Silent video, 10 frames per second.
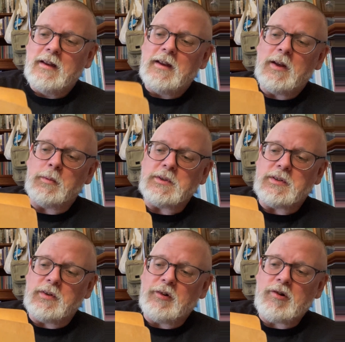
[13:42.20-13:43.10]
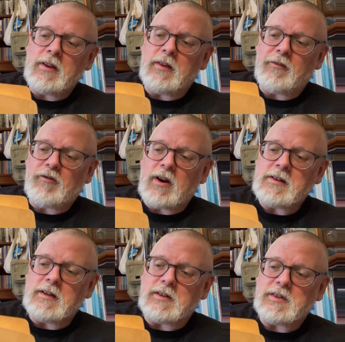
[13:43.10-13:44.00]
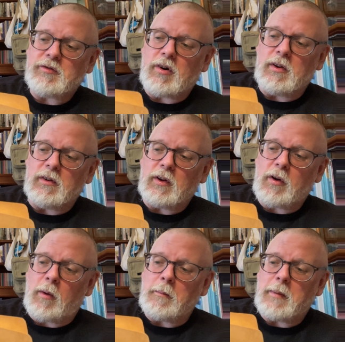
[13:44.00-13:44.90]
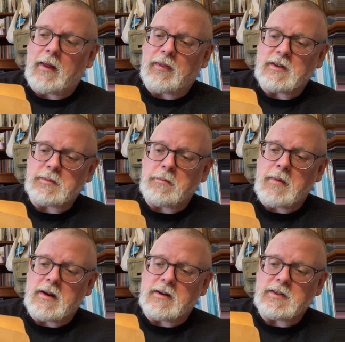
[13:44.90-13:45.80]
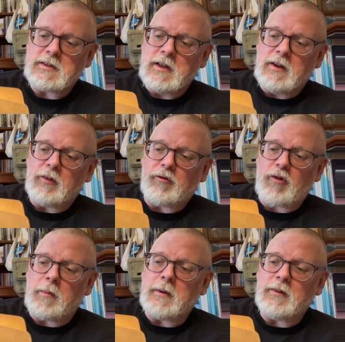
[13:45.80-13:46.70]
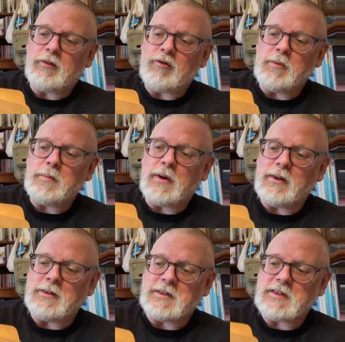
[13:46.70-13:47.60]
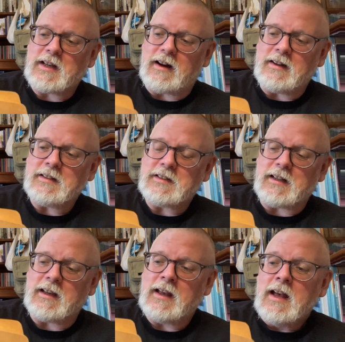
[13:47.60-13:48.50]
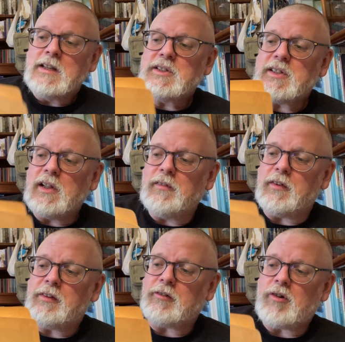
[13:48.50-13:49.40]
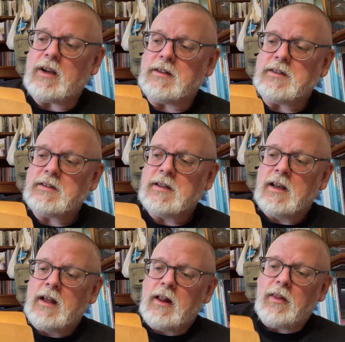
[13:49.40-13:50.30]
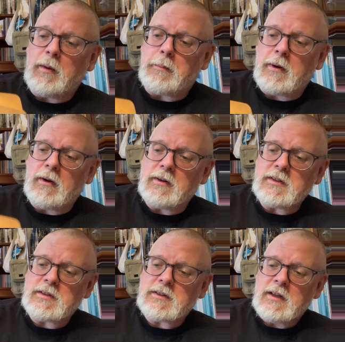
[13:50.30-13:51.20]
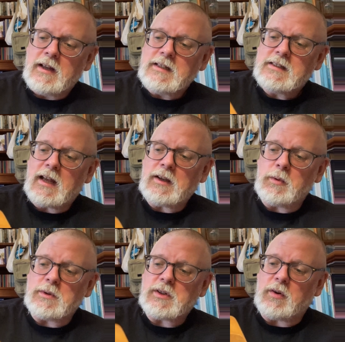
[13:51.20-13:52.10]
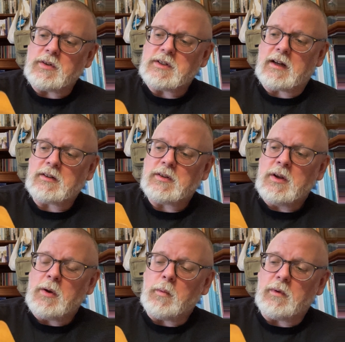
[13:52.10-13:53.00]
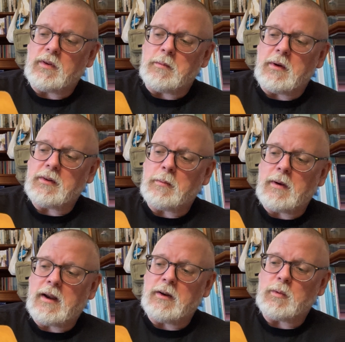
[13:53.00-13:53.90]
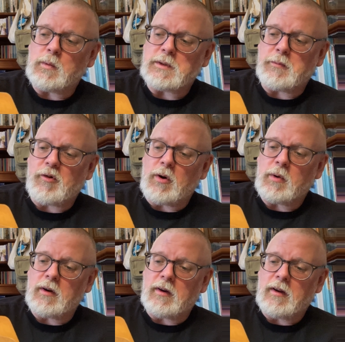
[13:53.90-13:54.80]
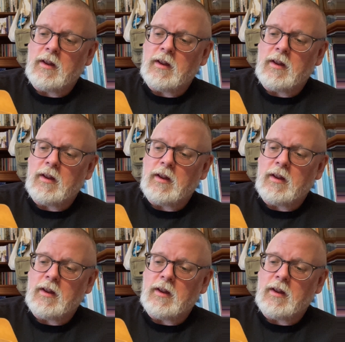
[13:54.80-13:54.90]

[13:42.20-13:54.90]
It was during the frantic struggle to combat this menace, dropping through Pern's skies like silver threads, that Pern's tenuous contact with the mother planet was broken.